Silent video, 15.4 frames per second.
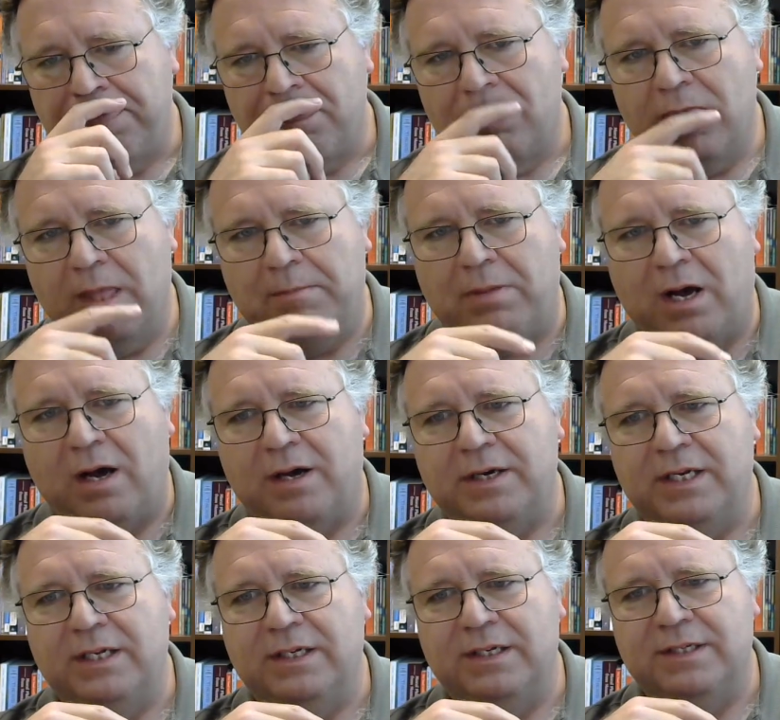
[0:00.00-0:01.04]
The
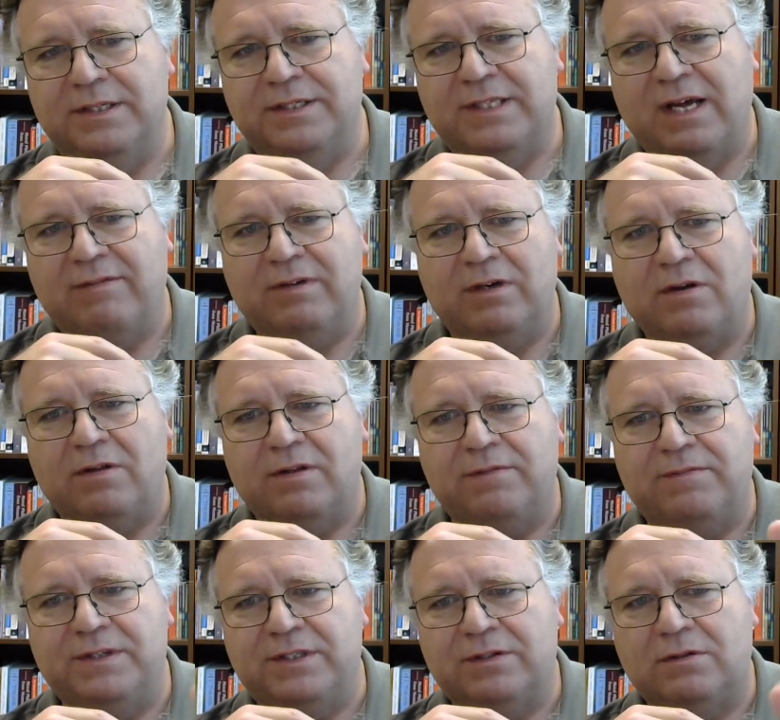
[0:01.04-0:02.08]
body is having all the
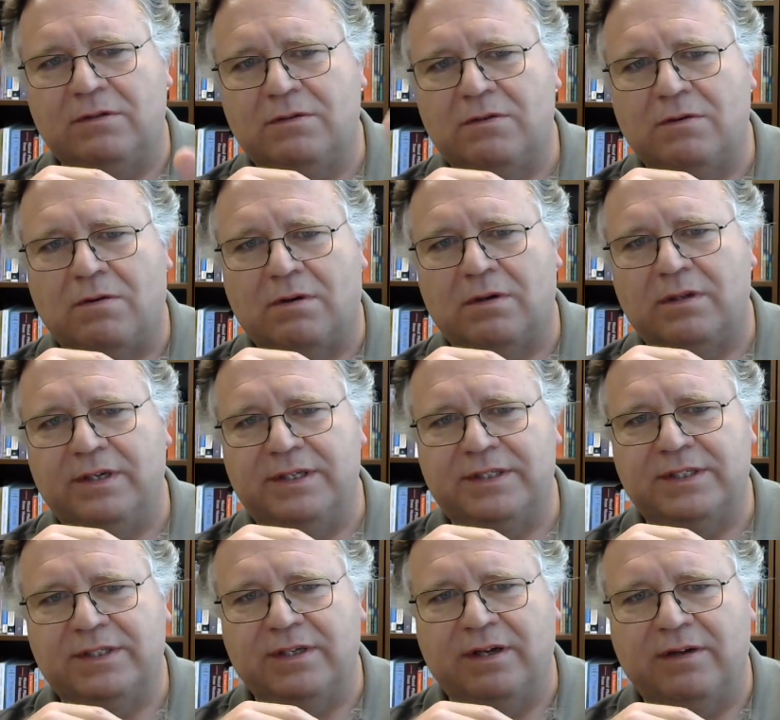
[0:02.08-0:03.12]
physical
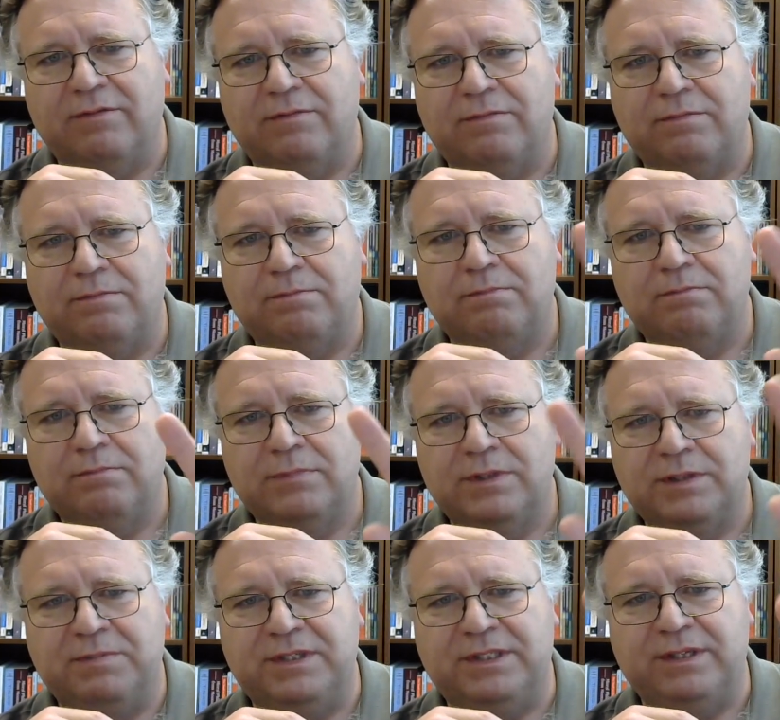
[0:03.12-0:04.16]
correlates of
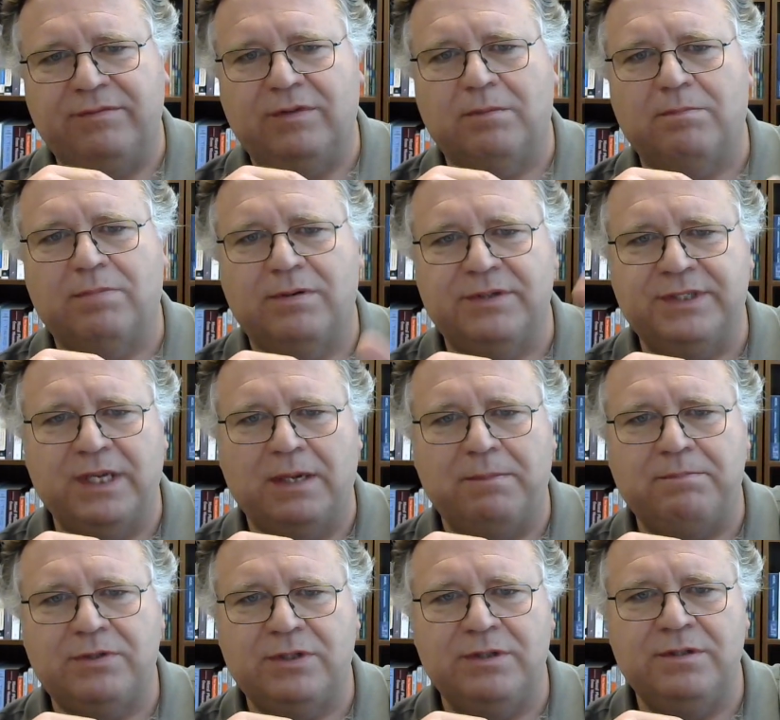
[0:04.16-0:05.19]
specific
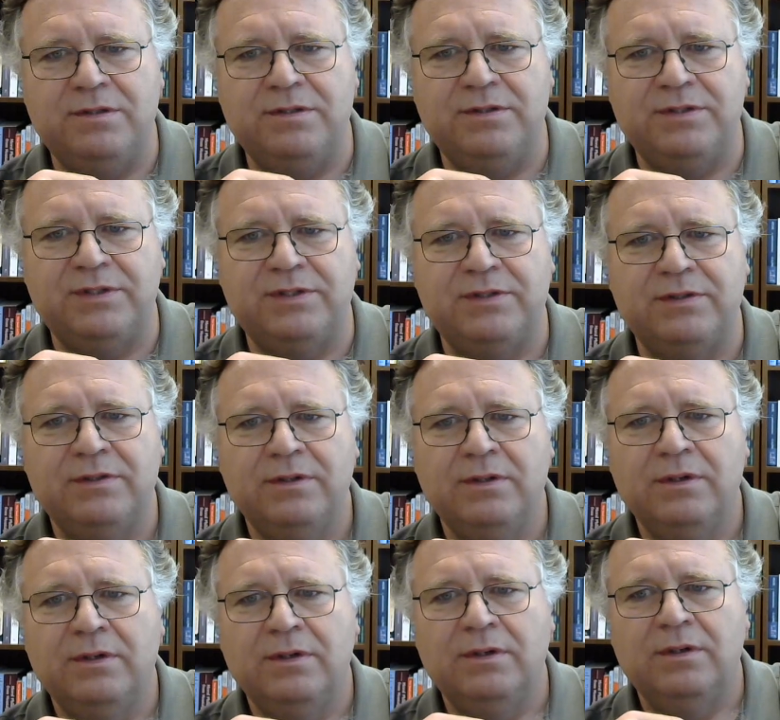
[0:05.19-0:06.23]
perceptions,
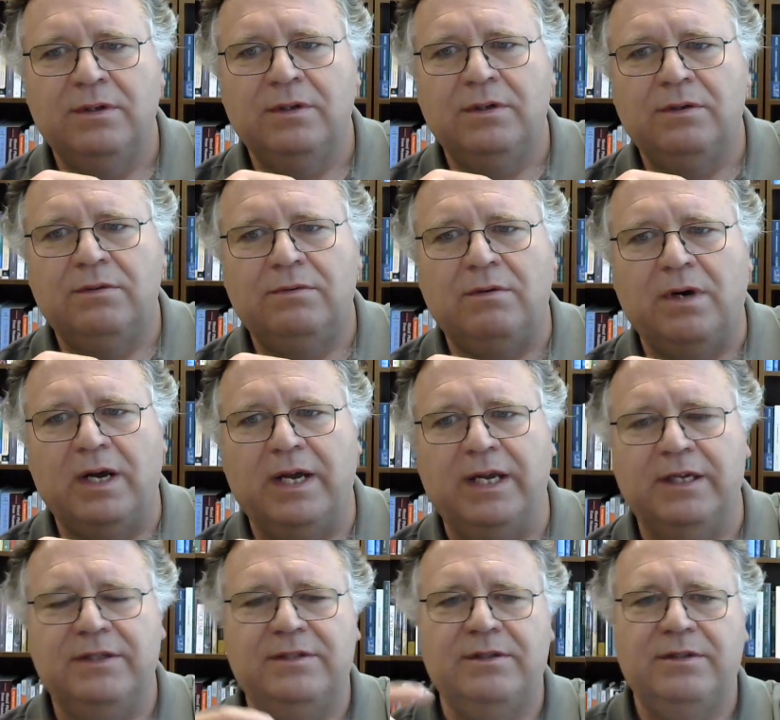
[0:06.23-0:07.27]

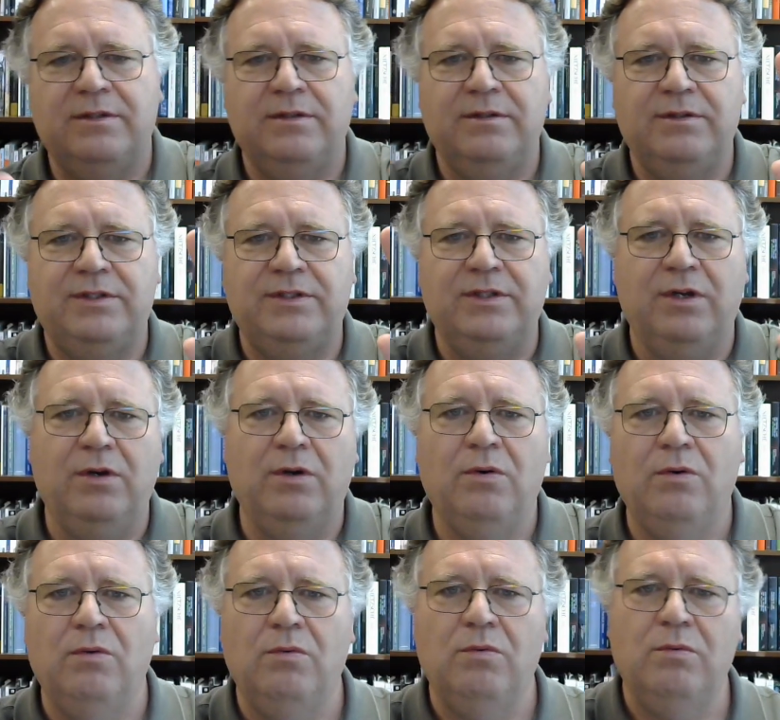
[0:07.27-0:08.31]
right?
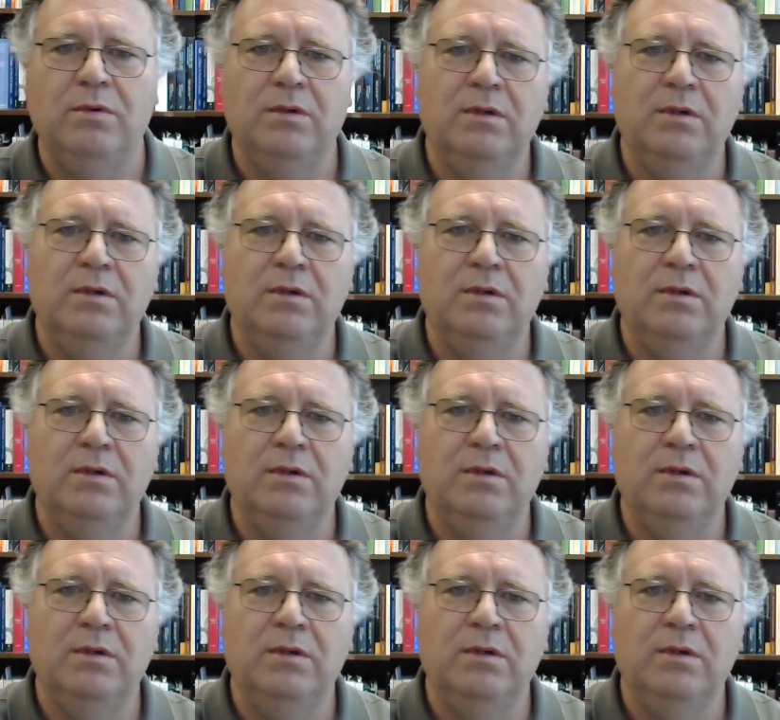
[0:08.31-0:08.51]
So